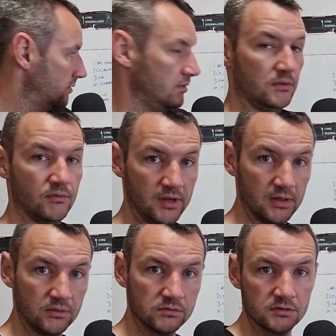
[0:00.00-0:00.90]
the
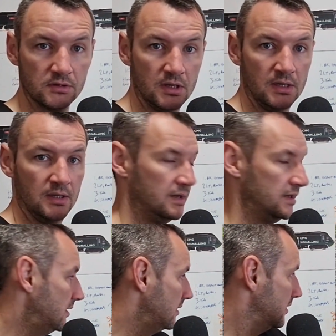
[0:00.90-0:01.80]
rails,
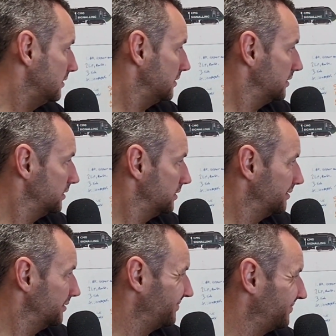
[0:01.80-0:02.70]
and
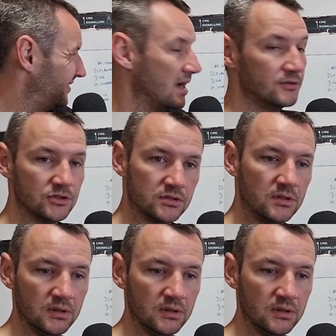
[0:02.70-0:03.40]
that just